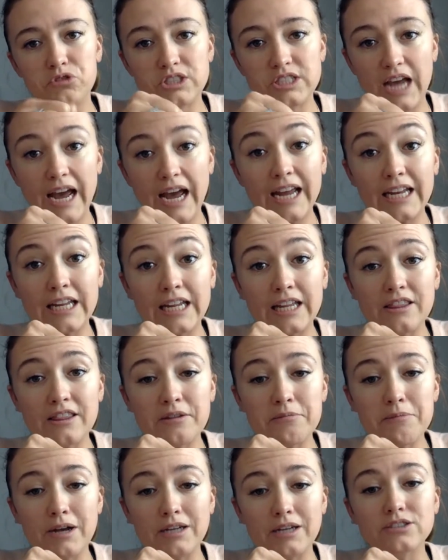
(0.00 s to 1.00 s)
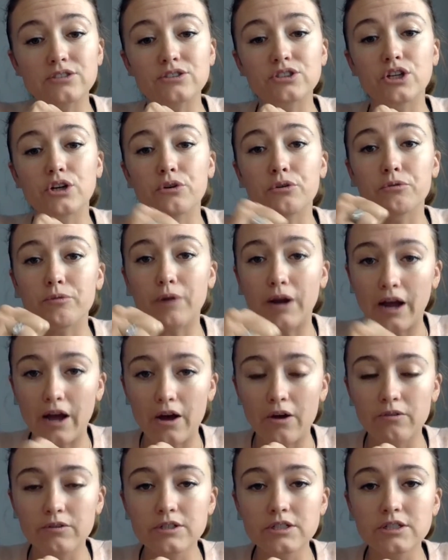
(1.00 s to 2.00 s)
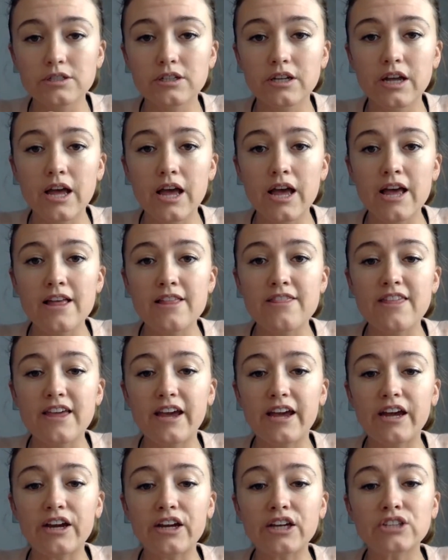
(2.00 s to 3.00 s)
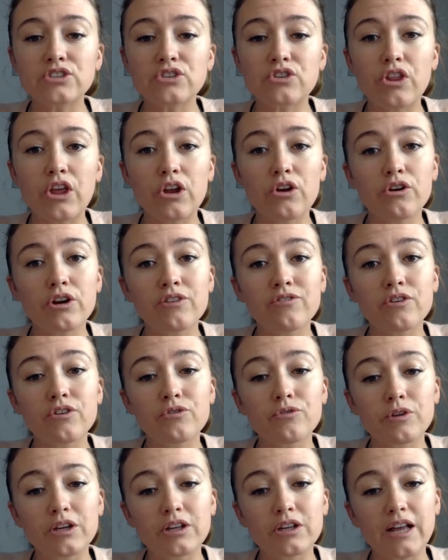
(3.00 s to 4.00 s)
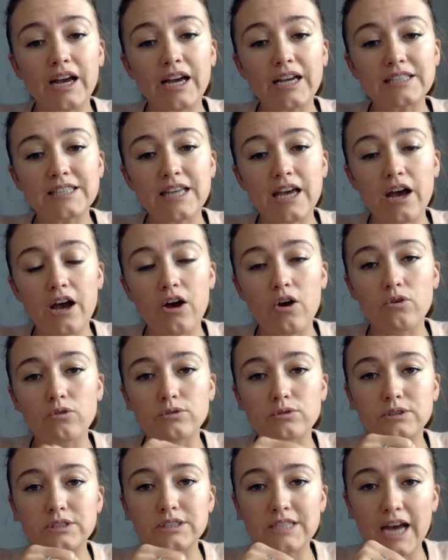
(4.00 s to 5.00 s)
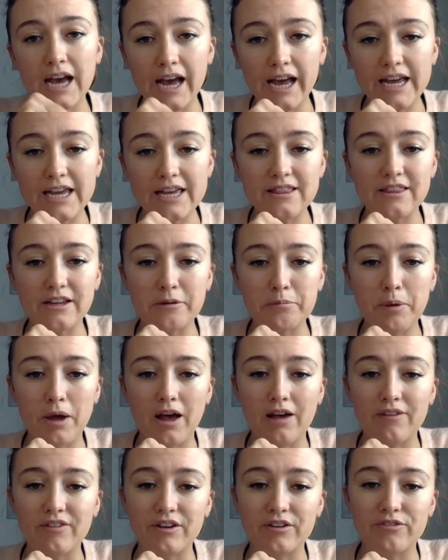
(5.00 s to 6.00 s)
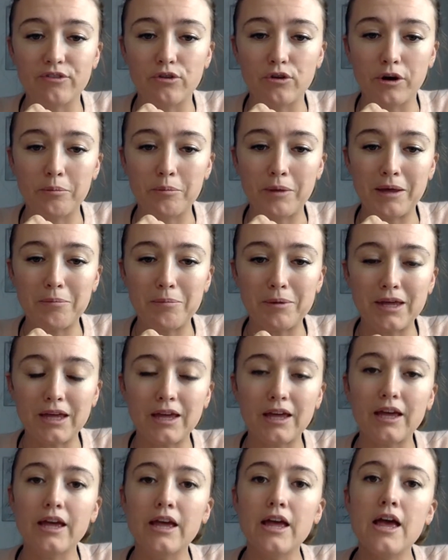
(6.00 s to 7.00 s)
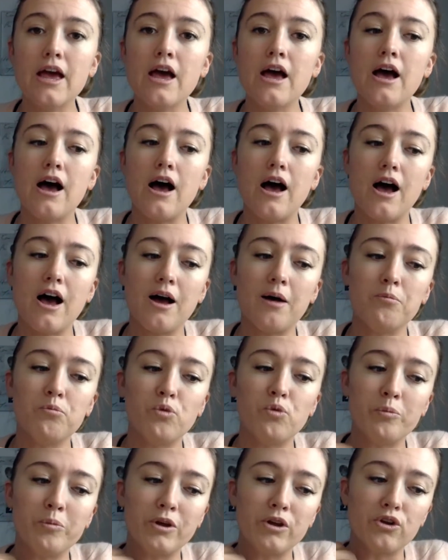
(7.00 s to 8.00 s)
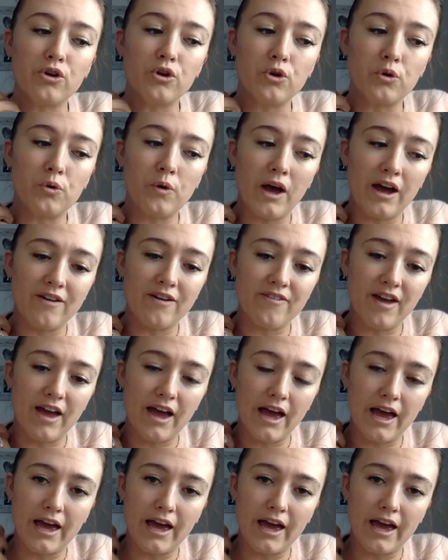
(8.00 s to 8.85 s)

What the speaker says: tightening the muscles around the area, so they don't even realize how tight their pelvic floor may be. Women who have